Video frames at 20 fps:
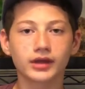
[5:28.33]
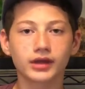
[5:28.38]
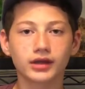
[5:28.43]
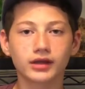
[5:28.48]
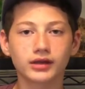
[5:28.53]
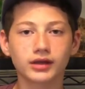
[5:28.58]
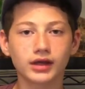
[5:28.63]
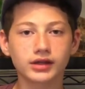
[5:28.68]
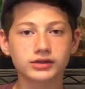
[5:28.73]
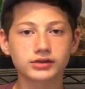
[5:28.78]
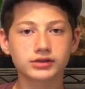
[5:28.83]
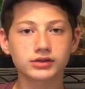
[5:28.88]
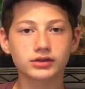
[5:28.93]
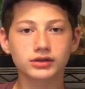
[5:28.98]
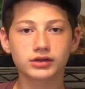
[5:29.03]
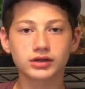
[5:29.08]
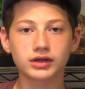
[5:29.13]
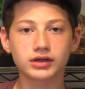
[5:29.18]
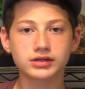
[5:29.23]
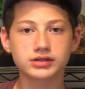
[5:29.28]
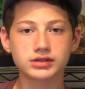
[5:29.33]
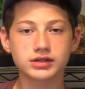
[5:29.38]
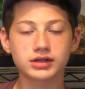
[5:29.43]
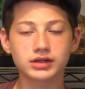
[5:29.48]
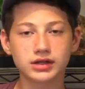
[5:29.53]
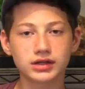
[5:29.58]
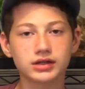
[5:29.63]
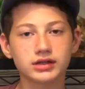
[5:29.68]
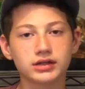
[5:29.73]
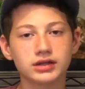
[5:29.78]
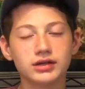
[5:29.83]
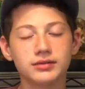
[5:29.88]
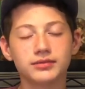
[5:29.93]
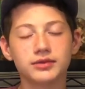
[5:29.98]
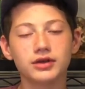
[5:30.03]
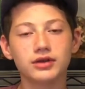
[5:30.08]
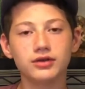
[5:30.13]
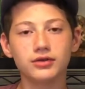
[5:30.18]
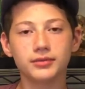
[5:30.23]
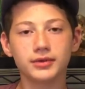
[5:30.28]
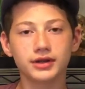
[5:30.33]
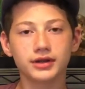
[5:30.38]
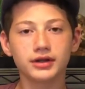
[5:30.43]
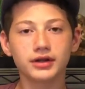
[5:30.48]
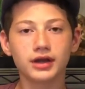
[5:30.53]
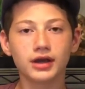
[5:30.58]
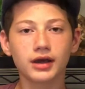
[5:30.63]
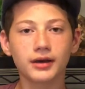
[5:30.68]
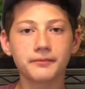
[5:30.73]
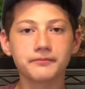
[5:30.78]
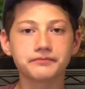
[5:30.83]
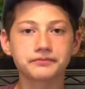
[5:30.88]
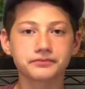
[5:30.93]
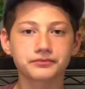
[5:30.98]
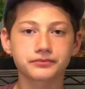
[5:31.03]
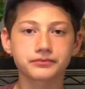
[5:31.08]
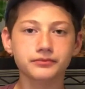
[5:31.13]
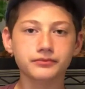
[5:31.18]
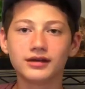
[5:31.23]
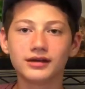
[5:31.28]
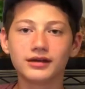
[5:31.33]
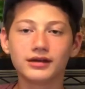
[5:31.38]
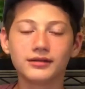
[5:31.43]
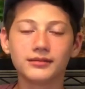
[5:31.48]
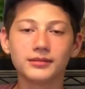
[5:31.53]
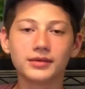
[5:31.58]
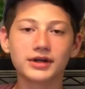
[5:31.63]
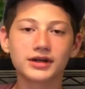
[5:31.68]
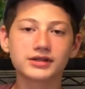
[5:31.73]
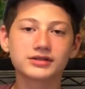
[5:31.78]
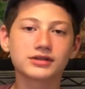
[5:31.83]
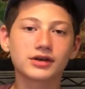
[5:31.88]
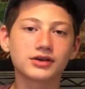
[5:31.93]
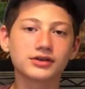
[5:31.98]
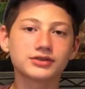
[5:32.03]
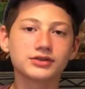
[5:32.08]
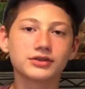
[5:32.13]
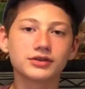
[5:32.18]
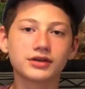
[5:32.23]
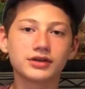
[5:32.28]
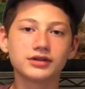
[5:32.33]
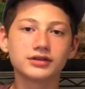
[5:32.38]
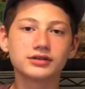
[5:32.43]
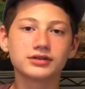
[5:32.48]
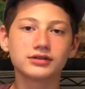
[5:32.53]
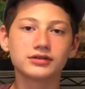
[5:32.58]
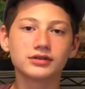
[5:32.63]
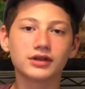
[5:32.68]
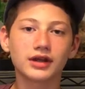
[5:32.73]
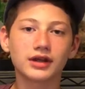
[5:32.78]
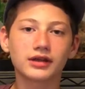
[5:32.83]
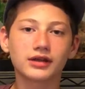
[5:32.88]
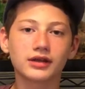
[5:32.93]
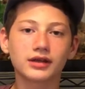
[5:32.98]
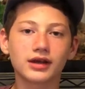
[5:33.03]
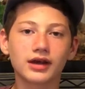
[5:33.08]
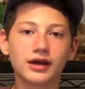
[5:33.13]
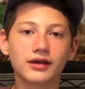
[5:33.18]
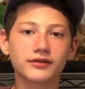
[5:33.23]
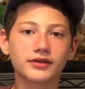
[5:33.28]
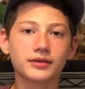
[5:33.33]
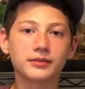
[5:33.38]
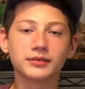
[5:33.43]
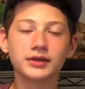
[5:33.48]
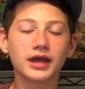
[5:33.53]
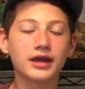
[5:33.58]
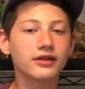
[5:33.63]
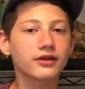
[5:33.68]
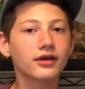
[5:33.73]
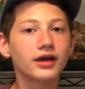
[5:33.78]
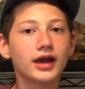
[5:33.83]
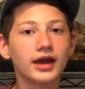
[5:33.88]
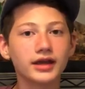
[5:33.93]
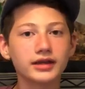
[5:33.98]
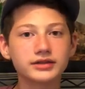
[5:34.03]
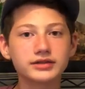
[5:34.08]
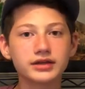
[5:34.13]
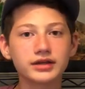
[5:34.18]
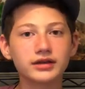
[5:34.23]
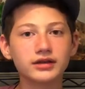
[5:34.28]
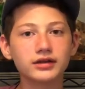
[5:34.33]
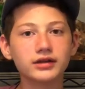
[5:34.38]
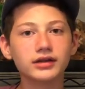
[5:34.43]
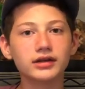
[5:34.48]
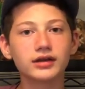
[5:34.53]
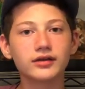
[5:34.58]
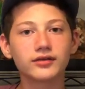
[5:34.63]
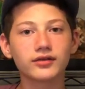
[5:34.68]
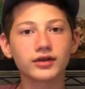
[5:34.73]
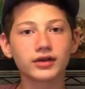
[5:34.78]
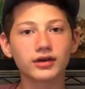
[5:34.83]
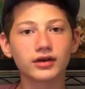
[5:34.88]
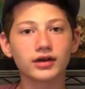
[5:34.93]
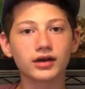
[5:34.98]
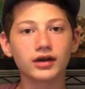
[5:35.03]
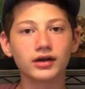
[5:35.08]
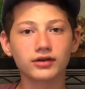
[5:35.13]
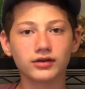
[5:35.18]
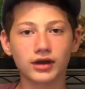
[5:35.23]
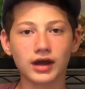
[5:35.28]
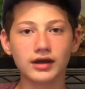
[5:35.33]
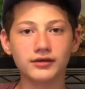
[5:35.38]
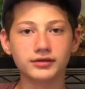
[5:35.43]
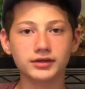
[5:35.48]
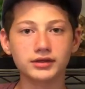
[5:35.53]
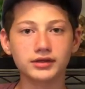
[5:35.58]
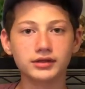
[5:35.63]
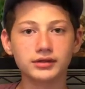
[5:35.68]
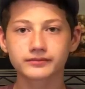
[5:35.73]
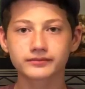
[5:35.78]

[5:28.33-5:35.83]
that's good because it can keep the humidity up. But it's also good to like have them lay their eggs in if they're gravid.